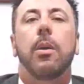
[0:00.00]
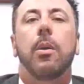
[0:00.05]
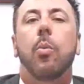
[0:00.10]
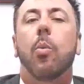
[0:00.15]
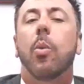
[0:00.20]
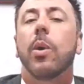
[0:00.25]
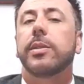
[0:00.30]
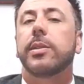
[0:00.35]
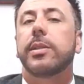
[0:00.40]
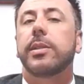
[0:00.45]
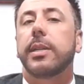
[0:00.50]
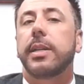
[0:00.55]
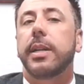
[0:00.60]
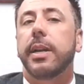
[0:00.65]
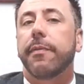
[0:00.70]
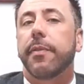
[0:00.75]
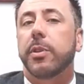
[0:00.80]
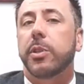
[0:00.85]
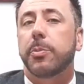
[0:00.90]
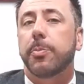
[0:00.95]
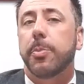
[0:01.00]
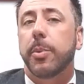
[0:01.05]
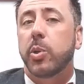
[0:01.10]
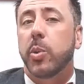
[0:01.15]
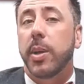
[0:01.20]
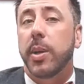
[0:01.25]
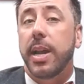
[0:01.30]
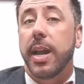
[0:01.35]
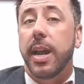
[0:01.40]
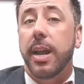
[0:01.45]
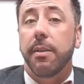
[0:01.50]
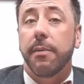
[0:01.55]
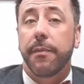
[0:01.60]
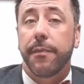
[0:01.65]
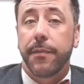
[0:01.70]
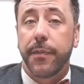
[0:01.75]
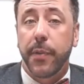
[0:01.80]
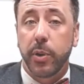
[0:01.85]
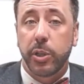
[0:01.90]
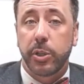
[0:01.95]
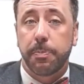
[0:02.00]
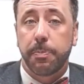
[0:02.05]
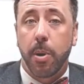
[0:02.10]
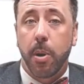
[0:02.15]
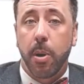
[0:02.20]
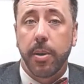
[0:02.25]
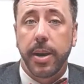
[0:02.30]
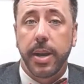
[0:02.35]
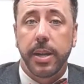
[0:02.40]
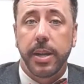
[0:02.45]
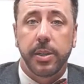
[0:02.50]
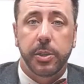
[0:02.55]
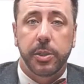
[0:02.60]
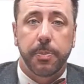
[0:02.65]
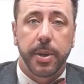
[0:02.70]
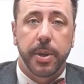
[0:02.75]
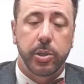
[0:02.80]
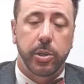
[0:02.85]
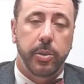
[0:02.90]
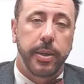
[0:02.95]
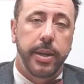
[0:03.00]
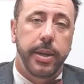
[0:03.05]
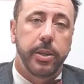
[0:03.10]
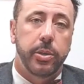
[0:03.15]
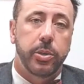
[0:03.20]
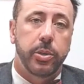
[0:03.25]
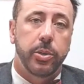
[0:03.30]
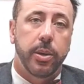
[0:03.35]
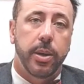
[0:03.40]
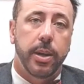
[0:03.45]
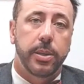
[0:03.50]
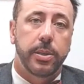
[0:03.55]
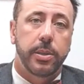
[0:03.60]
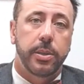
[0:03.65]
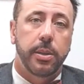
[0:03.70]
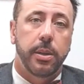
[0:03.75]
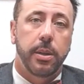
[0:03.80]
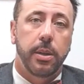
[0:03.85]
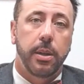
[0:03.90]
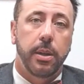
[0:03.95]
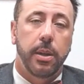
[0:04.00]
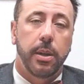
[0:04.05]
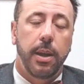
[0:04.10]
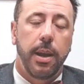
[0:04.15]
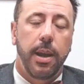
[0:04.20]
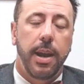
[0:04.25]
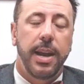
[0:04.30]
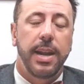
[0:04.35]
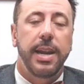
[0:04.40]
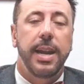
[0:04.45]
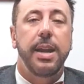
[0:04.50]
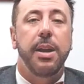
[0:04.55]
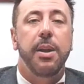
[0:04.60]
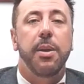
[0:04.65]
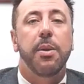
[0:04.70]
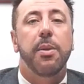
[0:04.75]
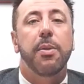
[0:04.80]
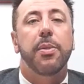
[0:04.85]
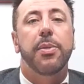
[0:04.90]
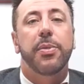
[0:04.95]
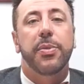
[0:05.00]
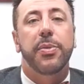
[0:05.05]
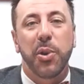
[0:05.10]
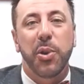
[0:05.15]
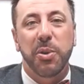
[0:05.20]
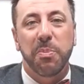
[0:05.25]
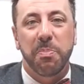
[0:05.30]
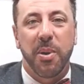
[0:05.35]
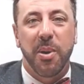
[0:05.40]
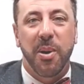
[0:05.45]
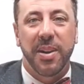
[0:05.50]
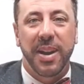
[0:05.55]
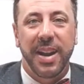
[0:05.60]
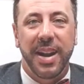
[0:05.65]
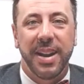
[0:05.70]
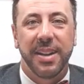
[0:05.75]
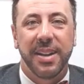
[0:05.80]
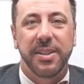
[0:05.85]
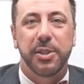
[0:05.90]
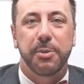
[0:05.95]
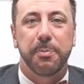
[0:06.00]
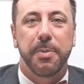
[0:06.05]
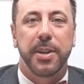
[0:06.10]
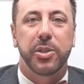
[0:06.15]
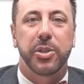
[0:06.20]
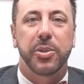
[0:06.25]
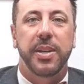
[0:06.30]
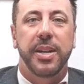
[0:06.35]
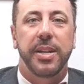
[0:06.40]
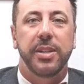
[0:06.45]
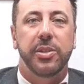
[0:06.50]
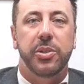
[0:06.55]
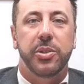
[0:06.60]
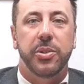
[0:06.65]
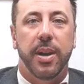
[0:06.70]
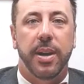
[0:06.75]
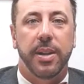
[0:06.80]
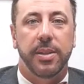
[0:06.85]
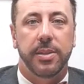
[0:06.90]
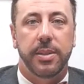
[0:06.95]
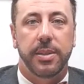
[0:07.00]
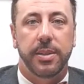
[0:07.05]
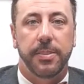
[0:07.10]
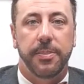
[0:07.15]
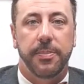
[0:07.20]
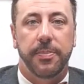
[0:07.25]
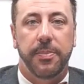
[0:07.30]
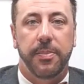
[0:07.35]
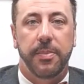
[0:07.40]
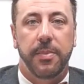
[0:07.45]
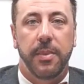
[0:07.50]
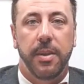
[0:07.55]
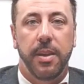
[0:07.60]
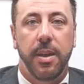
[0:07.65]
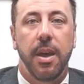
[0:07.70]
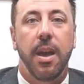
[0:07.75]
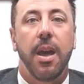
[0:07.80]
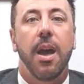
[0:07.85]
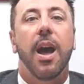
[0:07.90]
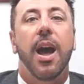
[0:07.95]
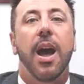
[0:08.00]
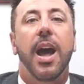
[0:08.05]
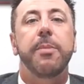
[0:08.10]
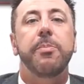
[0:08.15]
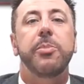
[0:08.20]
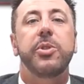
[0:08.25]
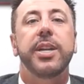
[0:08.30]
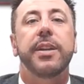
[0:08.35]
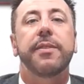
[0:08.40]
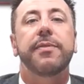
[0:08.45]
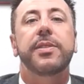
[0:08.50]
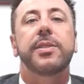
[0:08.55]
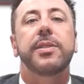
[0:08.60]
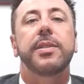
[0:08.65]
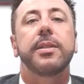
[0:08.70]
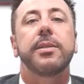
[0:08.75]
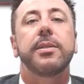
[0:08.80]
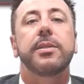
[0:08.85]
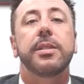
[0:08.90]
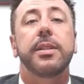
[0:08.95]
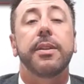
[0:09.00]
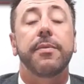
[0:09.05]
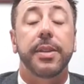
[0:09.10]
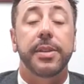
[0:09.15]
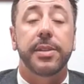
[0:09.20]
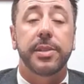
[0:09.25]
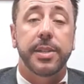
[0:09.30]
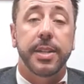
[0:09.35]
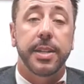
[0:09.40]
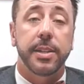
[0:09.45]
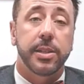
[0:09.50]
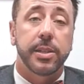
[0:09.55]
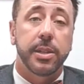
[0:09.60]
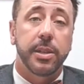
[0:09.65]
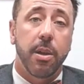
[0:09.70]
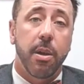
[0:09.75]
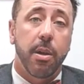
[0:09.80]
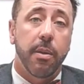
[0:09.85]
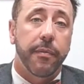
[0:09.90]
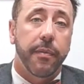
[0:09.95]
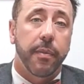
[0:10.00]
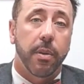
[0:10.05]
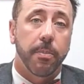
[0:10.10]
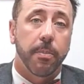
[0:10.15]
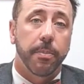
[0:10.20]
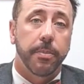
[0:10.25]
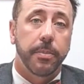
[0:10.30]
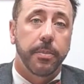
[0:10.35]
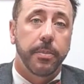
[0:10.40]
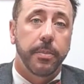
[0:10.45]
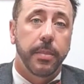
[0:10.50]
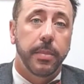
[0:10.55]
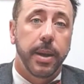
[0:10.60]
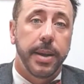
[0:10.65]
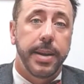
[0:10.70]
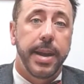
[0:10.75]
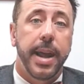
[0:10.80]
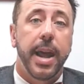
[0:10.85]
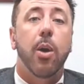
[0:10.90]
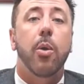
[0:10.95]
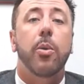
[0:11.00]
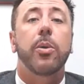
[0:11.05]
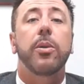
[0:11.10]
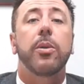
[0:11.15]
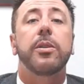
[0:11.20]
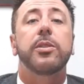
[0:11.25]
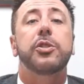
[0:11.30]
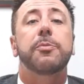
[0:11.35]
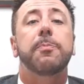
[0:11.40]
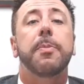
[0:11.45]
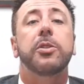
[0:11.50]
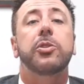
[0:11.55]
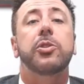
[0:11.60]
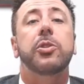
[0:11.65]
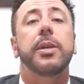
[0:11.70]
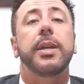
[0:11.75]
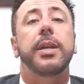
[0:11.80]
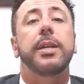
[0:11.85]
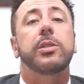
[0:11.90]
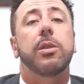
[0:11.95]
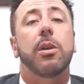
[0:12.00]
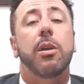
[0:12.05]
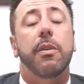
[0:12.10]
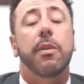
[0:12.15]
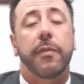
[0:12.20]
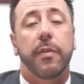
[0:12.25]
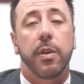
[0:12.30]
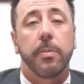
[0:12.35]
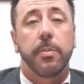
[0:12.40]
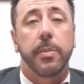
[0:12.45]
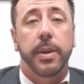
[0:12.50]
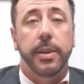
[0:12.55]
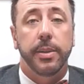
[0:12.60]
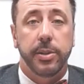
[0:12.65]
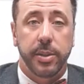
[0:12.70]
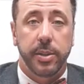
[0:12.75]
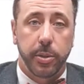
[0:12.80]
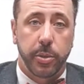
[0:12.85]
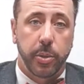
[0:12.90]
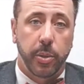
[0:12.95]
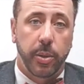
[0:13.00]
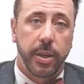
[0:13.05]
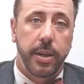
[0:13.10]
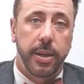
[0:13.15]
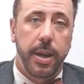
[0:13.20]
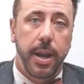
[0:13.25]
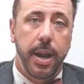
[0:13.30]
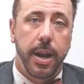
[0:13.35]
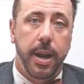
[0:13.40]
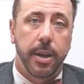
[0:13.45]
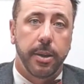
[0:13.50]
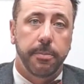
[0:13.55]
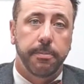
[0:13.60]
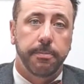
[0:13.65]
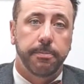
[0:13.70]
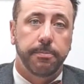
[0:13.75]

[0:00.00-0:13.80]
What's the difference between a first-party special needs trust and a third-party special needs trust? I'm Jeff Stinson of the Stinson Law Firm, an elder and special needs law firm in Central Indiana.